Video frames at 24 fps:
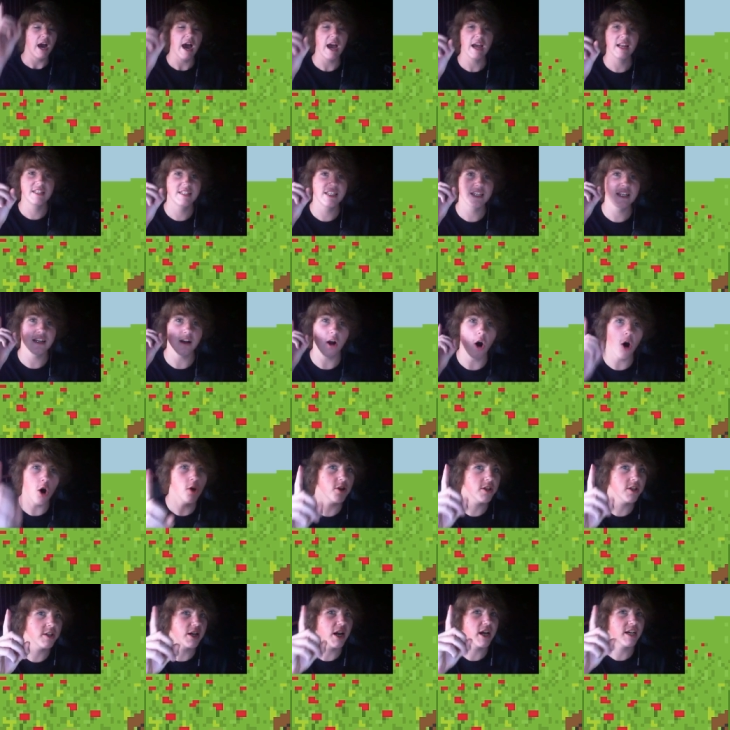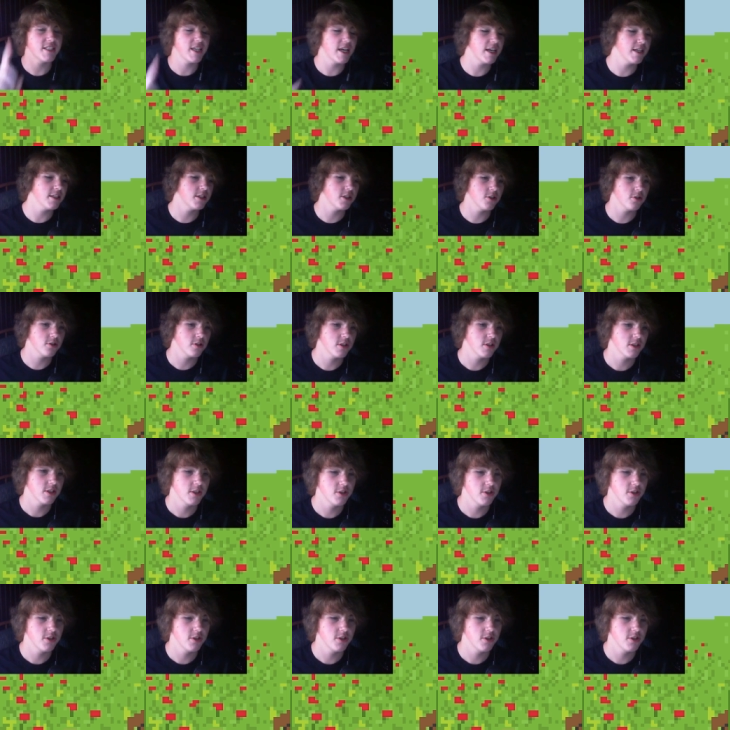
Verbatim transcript: I did all the nice answers.